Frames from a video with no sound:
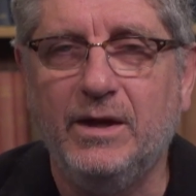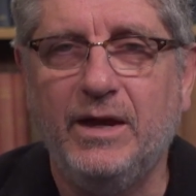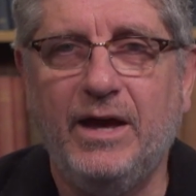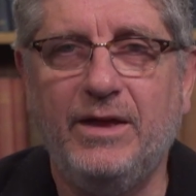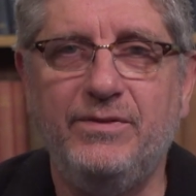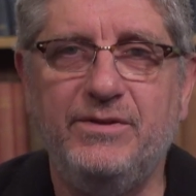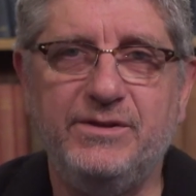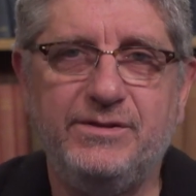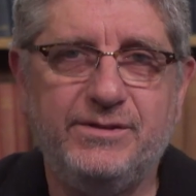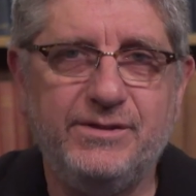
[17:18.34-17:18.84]

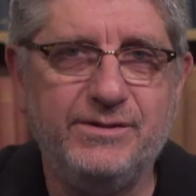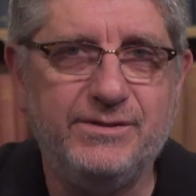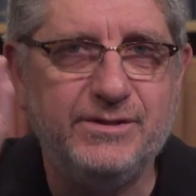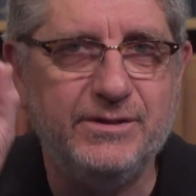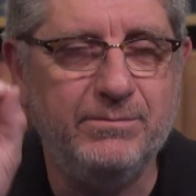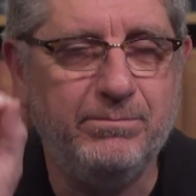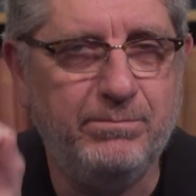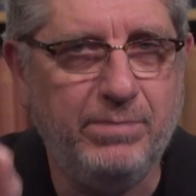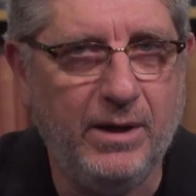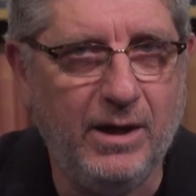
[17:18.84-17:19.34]
And this is
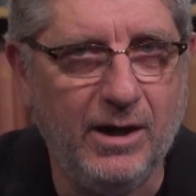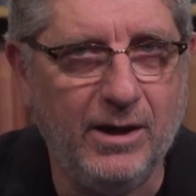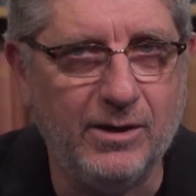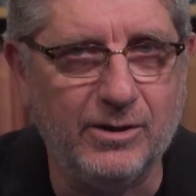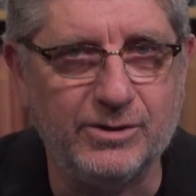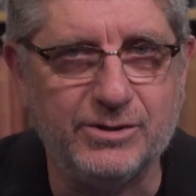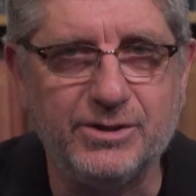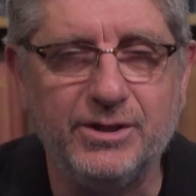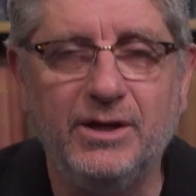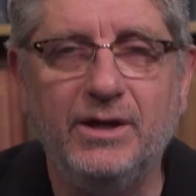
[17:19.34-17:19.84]
in
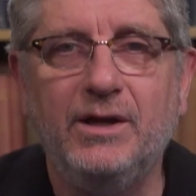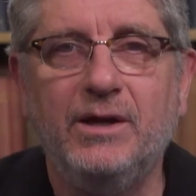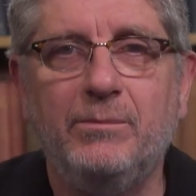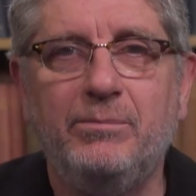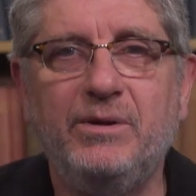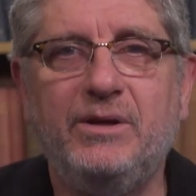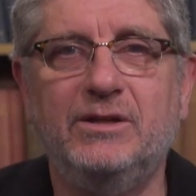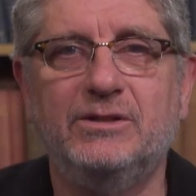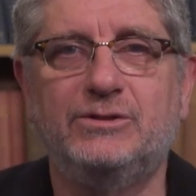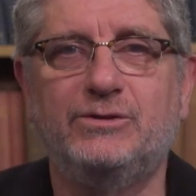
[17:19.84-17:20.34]
part
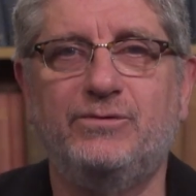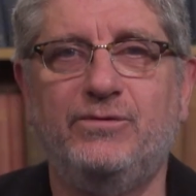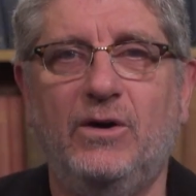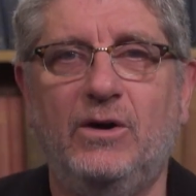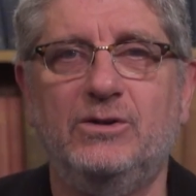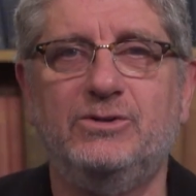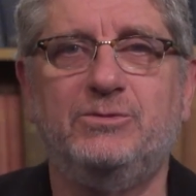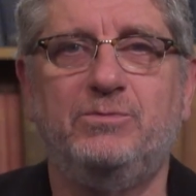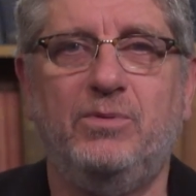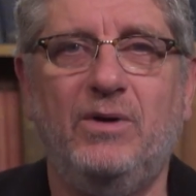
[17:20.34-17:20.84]
because
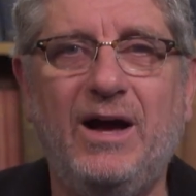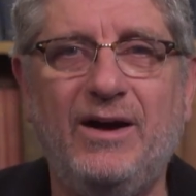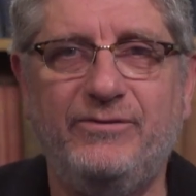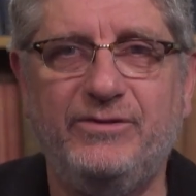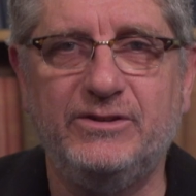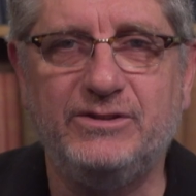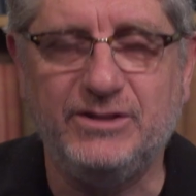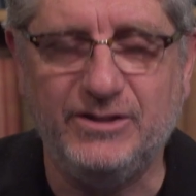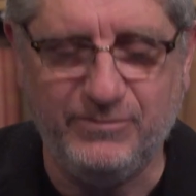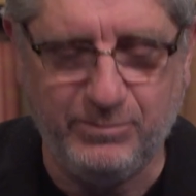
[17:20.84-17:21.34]
false
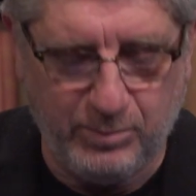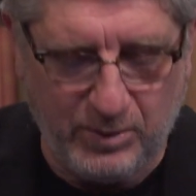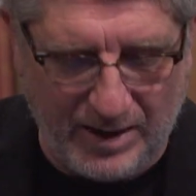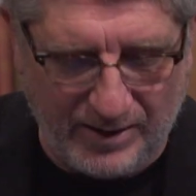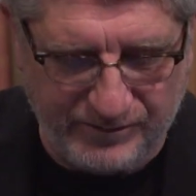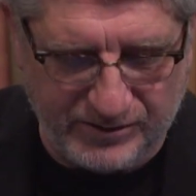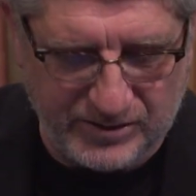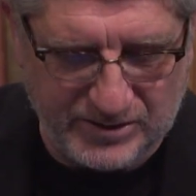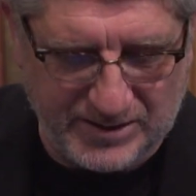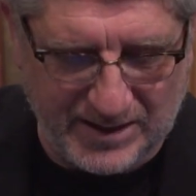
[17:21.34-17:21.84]
prophets have
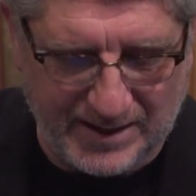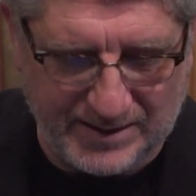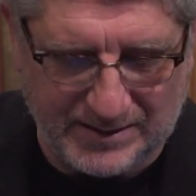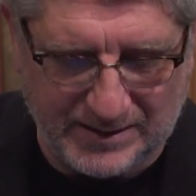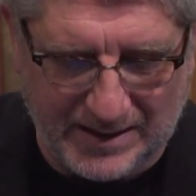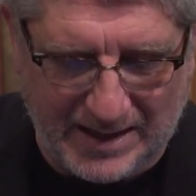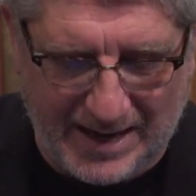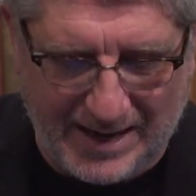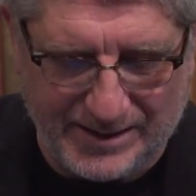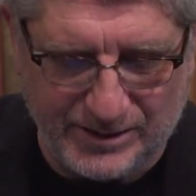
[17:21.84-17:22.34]
prophesied
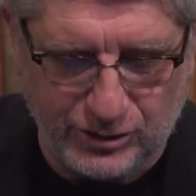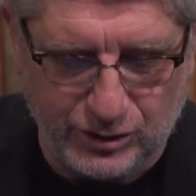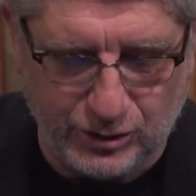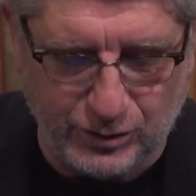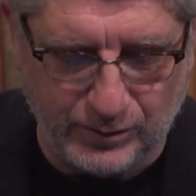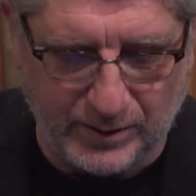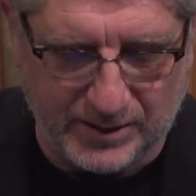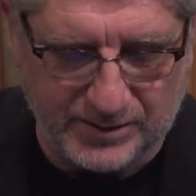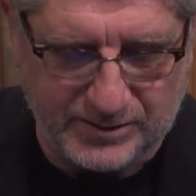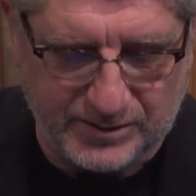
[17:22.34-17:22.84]
lies
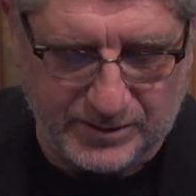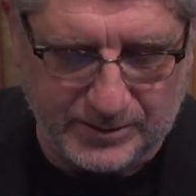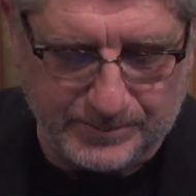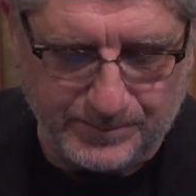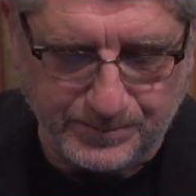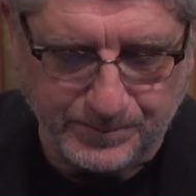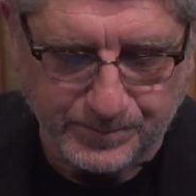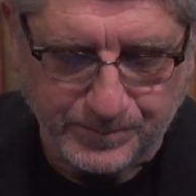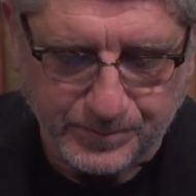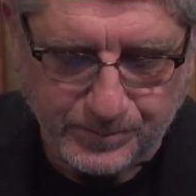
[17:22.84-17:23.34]
to us.
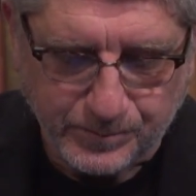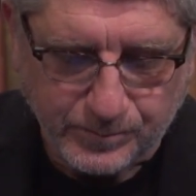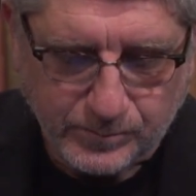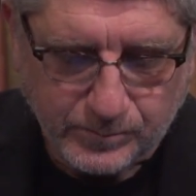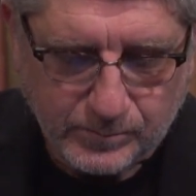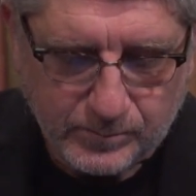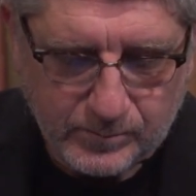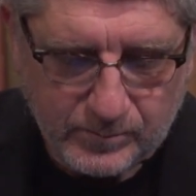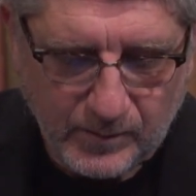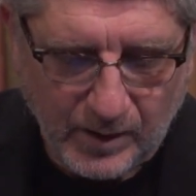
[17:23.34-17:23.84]

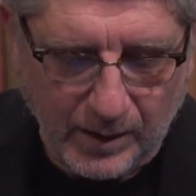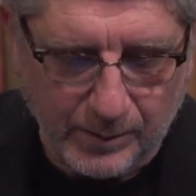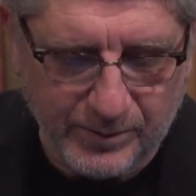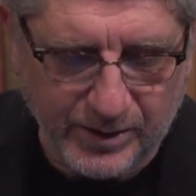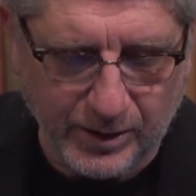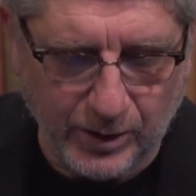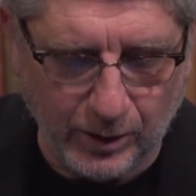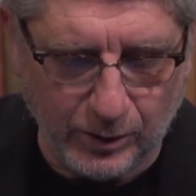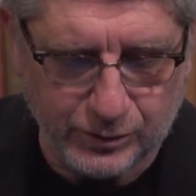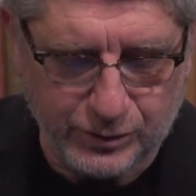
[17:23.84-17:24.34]
Let
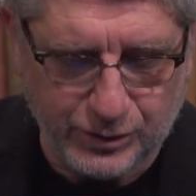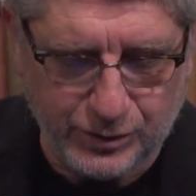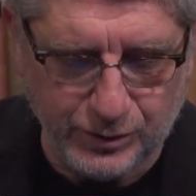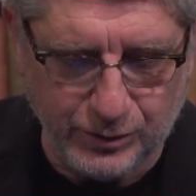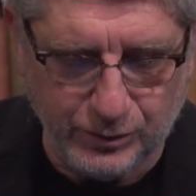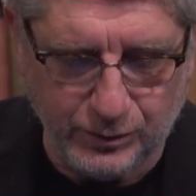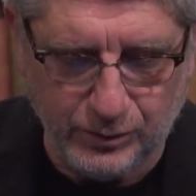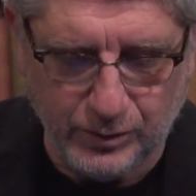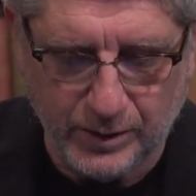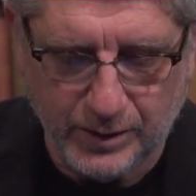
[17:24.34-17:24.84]
me go
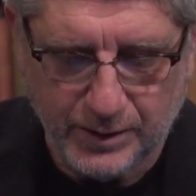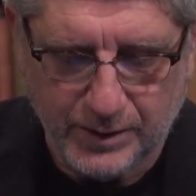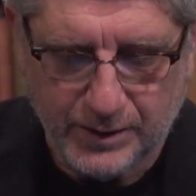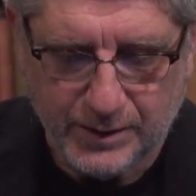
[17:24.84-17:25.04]
to...